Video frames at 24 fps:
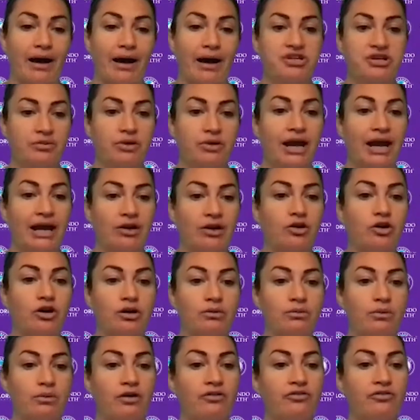We kind of caught
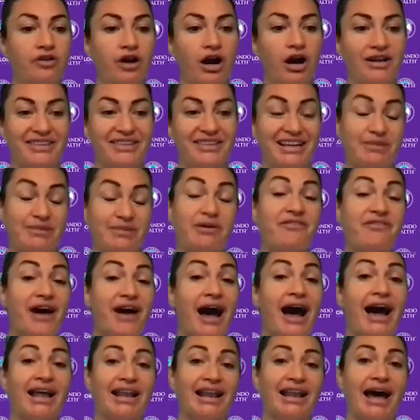them off guard. They had a bit of a
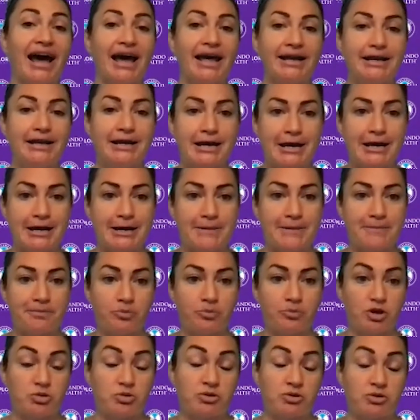high line,
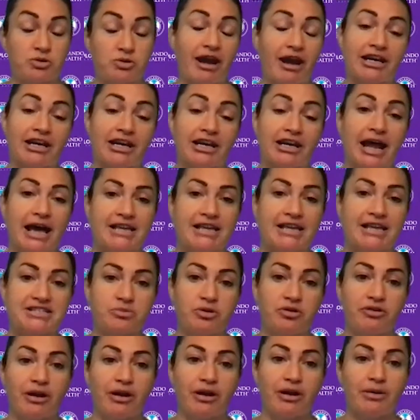which we recognised, and
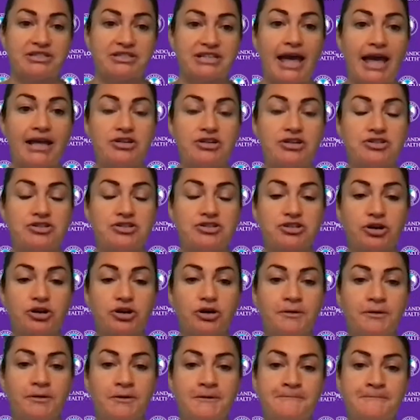we were able to get in and
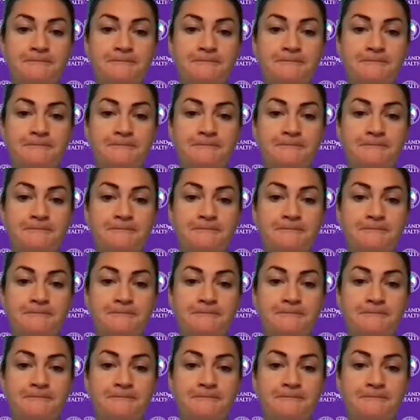score.